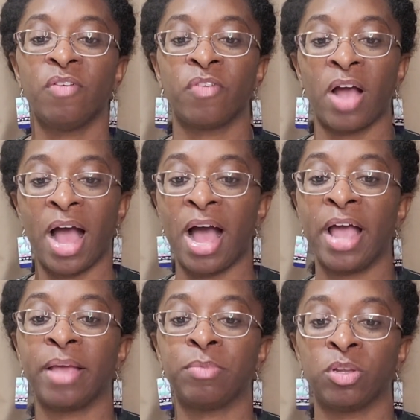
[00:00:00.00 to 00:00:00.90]
For
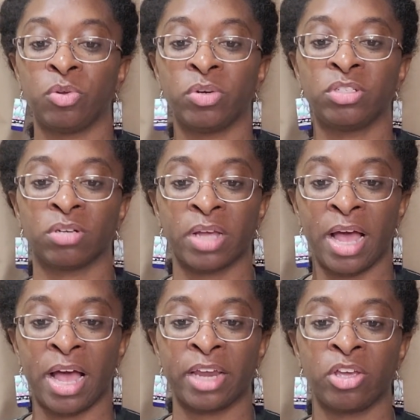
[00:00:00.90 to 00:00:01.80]
I am the Lord your
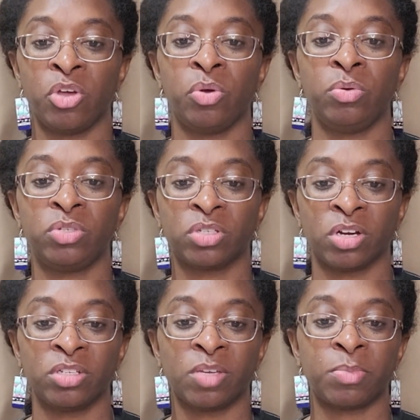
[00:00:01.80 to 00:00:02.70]
God, who
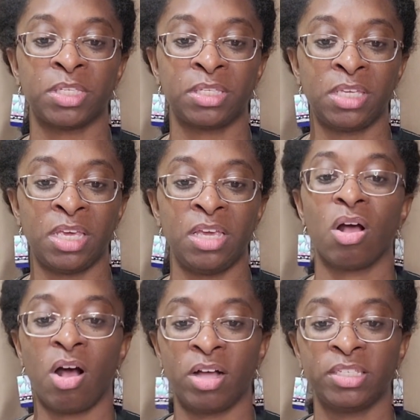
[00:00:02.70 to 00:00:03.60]
stirs up the sea,
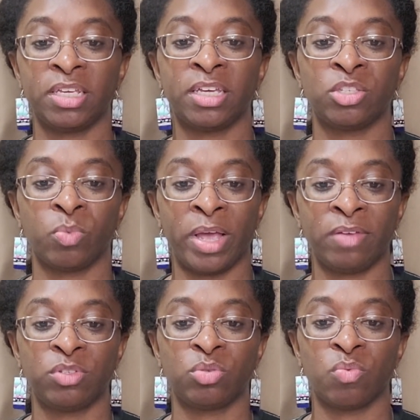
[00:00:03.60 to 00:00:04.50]
causing its
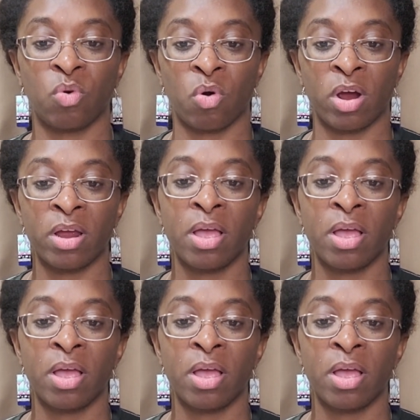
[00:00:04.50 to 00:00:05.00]
waves to roar.